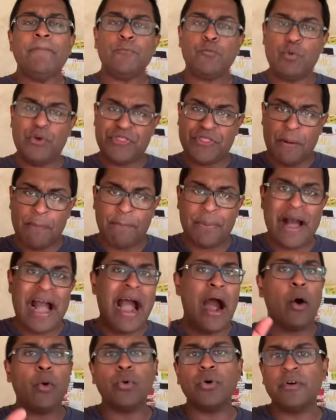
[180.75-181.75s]
with the
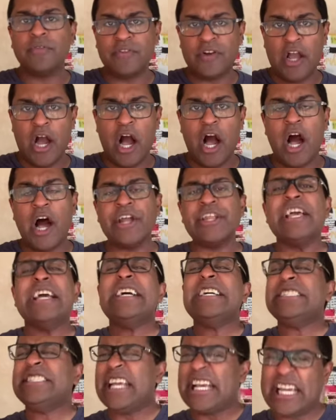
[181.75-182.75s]
power of God,
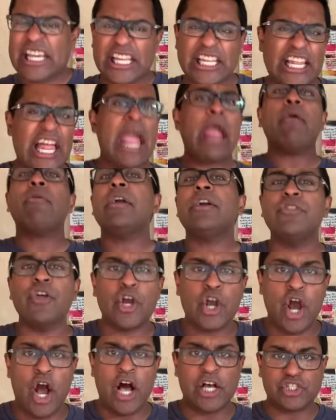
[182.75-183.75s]
declaring the
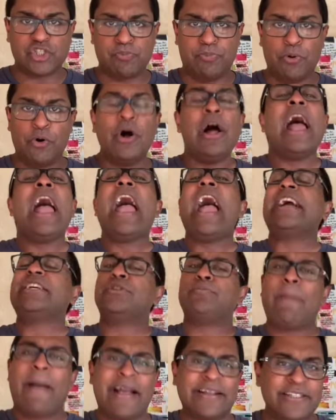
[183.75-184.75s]
gospel,
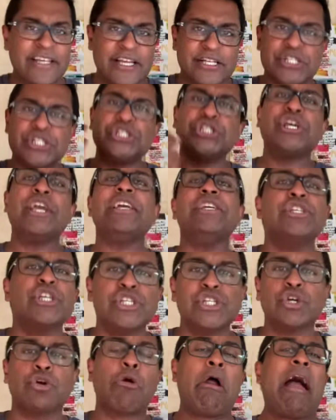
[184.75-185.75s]
expecting
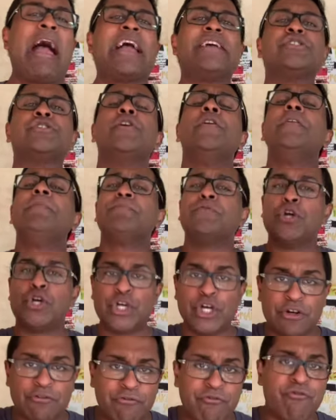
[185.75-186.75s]
Jesus Christ to
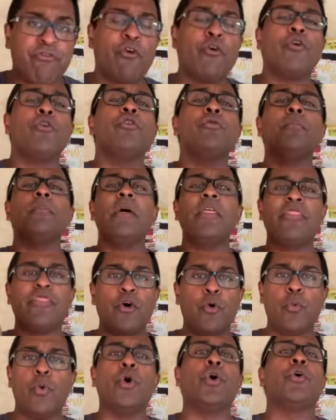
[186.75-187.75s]
confirm
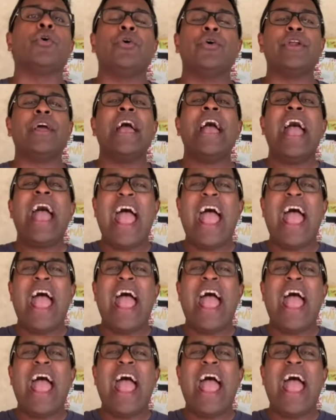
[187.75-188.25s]
the word,